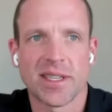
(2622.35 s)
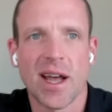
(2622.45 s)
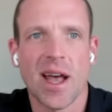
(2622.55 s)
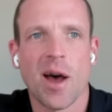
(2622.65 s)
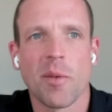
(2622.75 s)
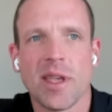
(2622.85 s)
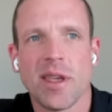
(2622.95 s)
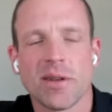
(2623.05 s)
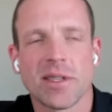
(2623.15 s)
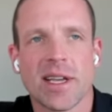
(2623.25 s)
How many
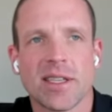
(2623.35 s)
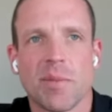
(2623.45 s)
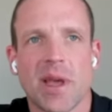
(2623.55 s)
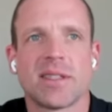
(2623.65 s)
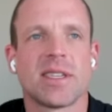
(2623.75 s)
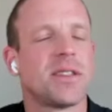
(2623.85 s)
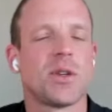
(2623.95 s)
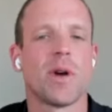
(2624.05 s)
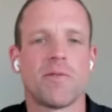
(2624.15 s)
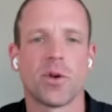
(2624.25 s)
years has it been since you
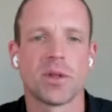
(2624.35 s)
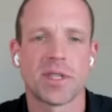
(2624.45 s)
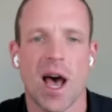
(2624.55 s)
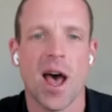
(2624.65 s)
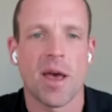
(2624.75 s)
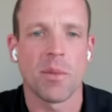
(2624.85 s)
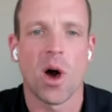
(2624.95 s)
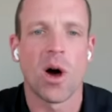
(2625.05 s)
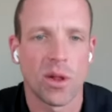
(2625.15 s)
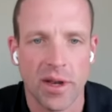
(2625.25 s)
went full time
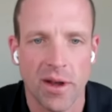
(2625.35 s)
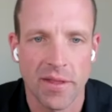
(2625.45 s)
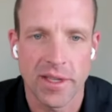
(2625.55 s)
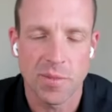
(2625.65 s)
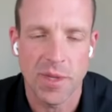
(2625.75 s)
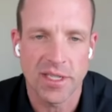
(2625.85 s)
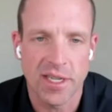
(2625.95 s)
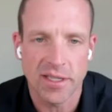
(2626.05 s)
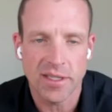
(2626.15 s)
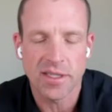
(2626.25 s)
all in on this
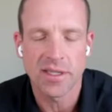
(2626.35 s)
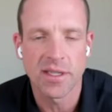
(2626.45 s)
business?